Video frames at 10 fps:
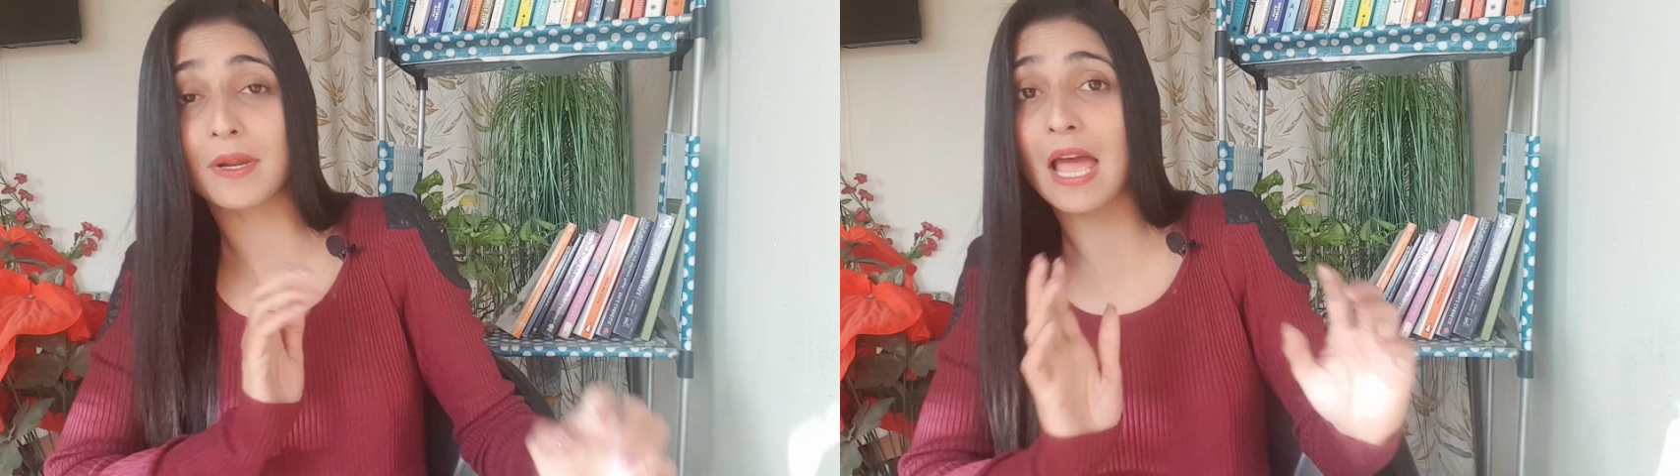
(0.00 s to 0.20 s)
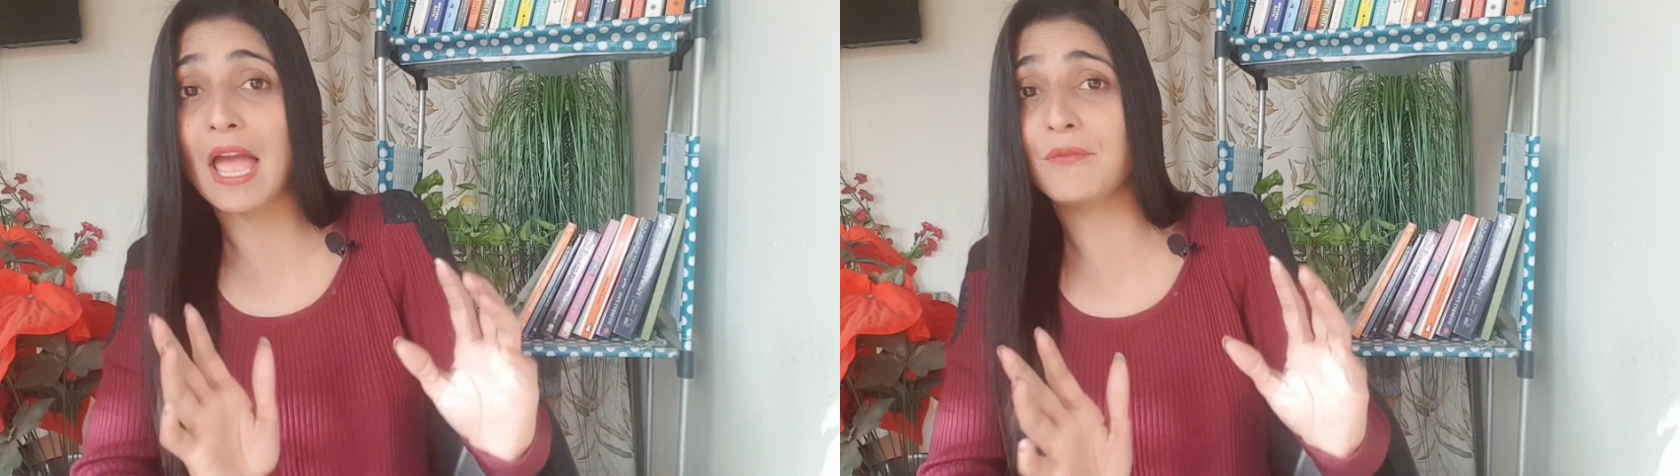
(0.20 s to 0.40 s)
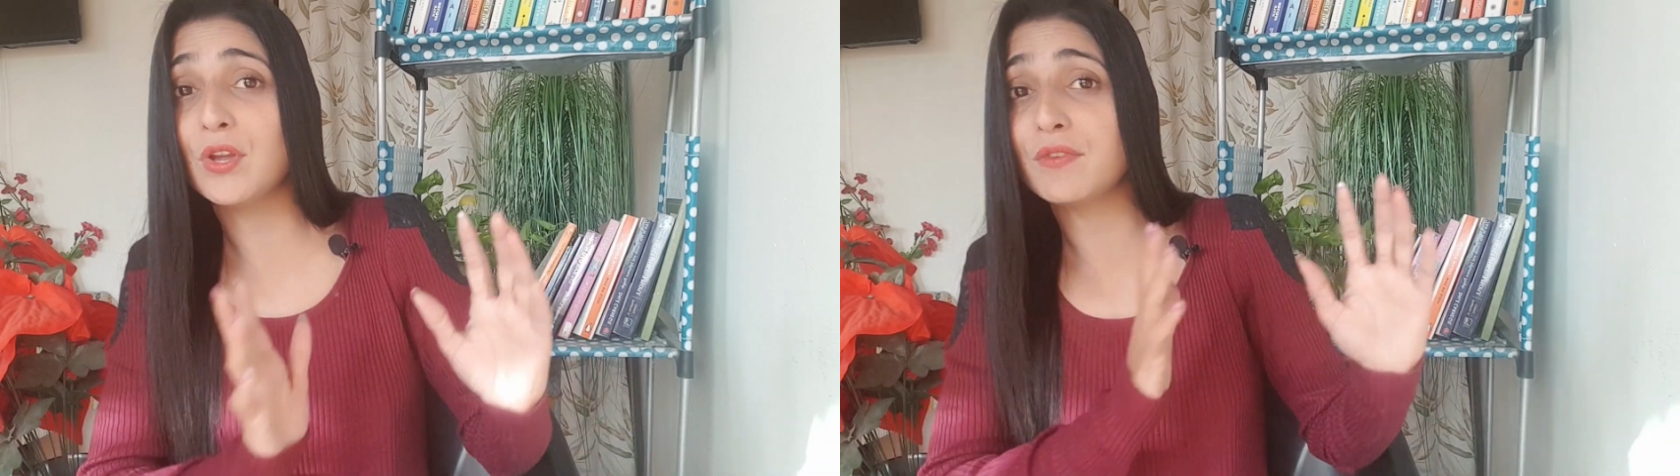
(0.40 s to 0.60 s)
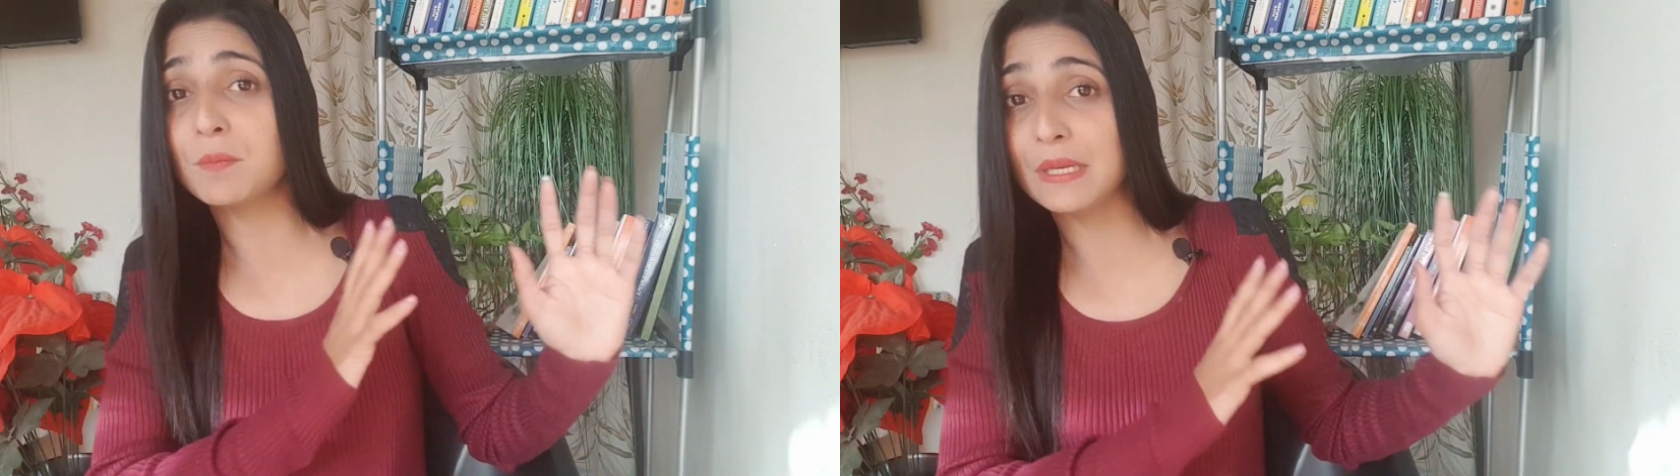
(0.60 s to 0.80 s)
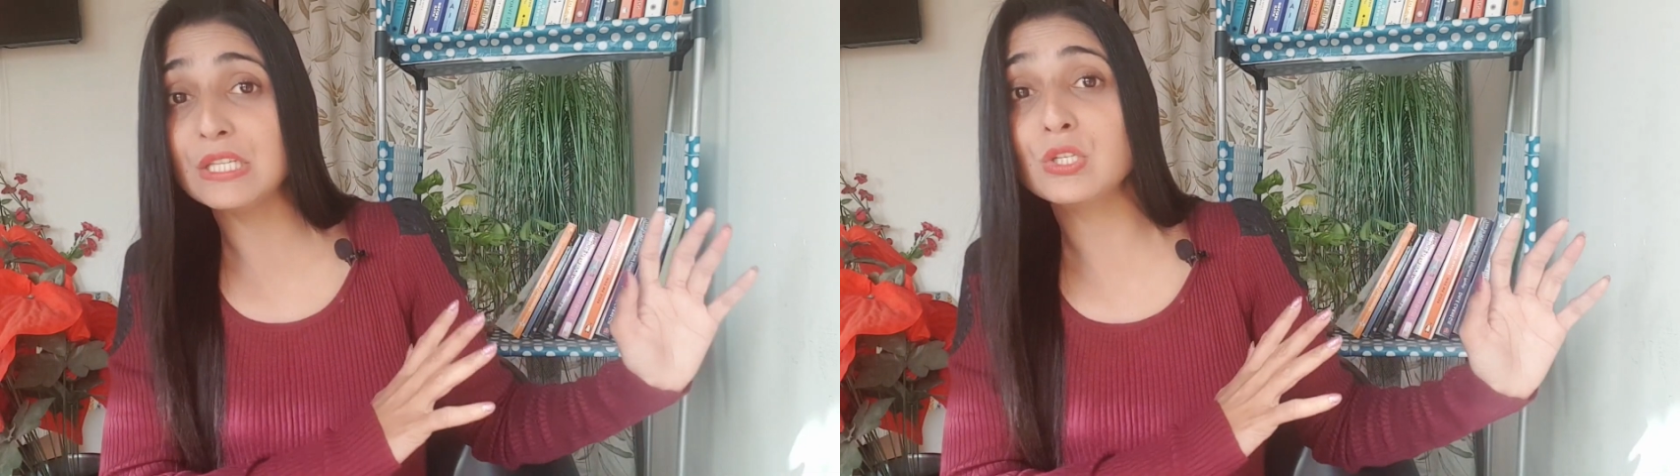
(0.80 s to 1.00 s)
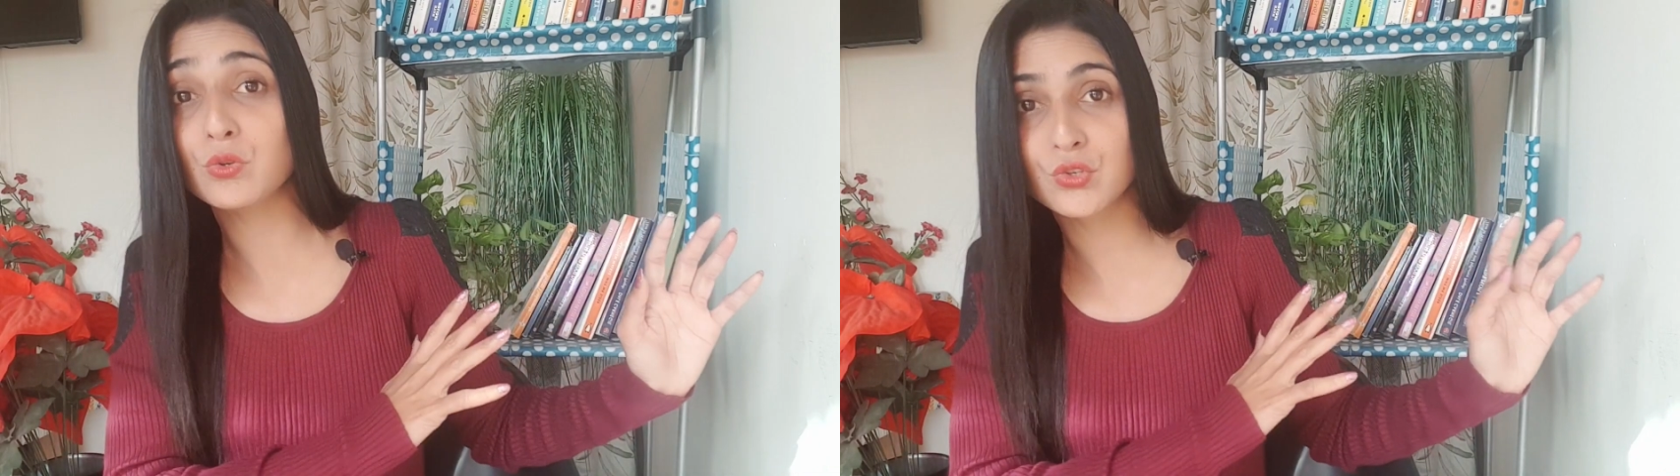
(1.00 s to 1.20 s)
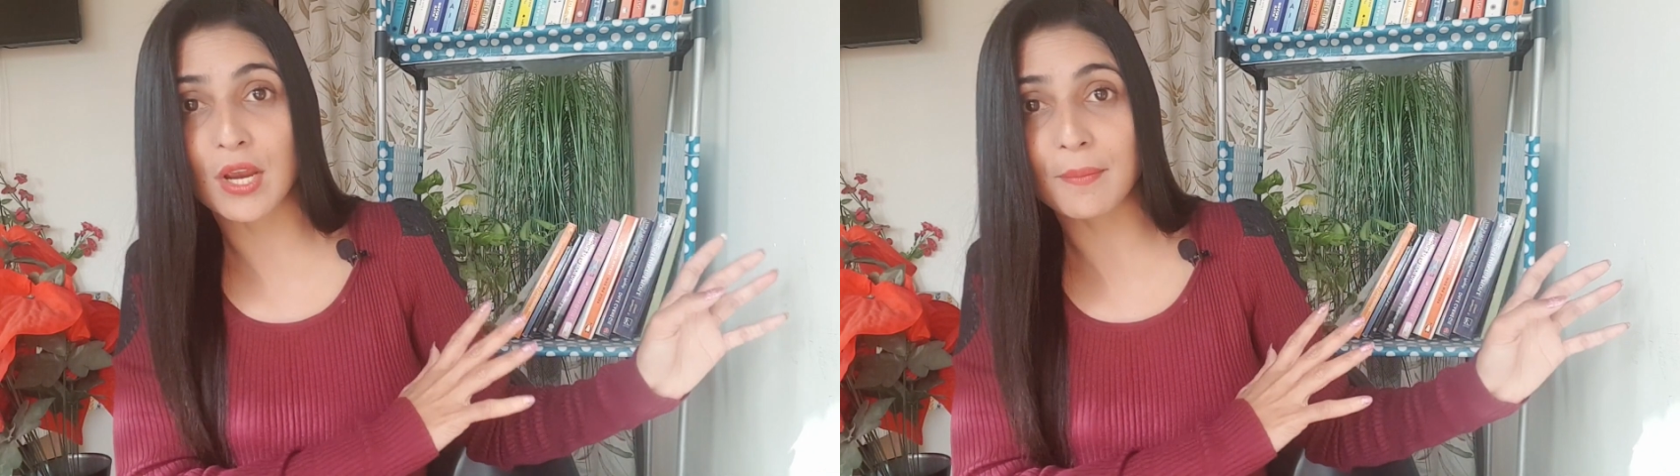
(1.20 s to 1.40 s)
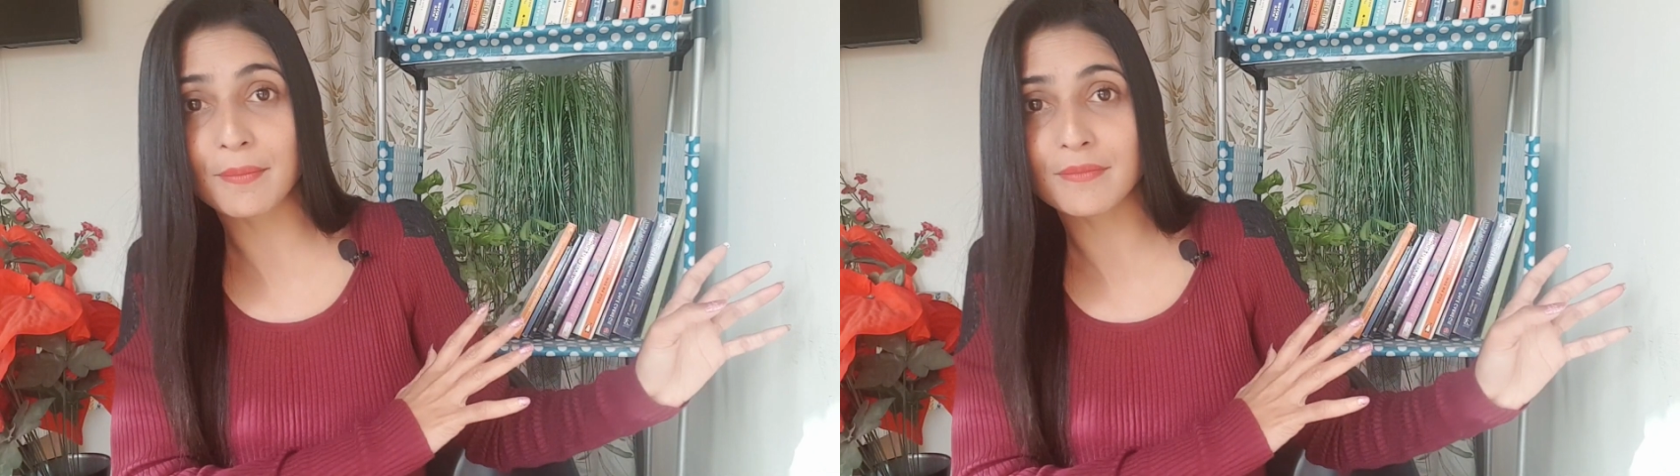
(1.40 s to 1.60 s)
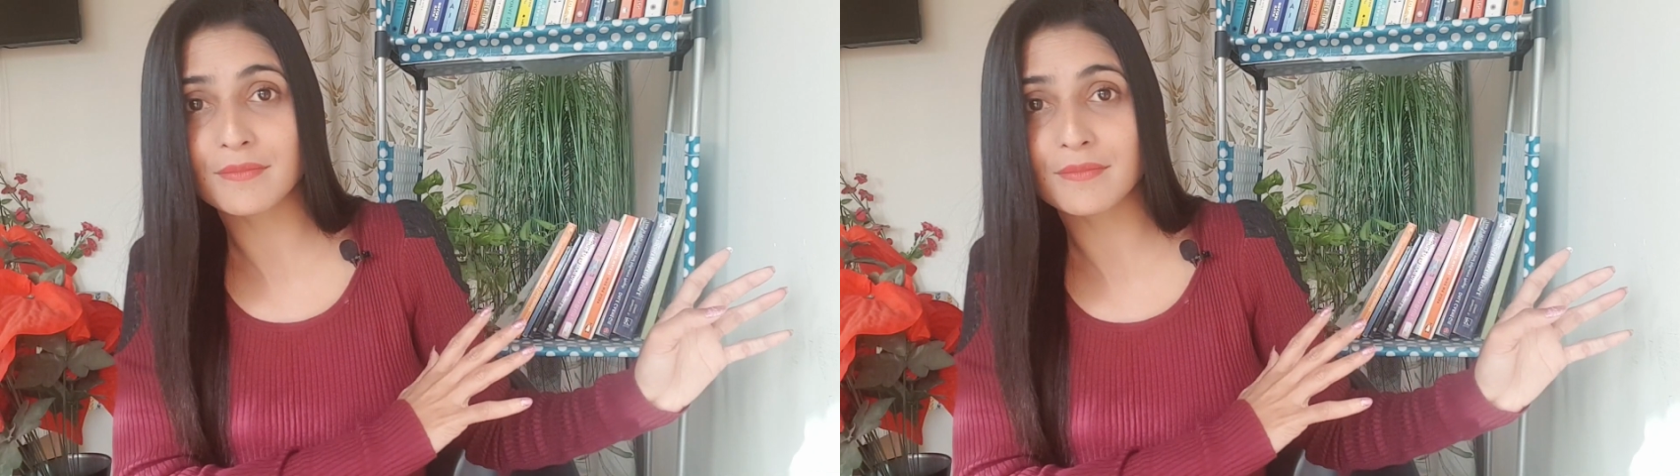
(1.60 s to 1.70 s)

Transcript: Have you ever been to gym?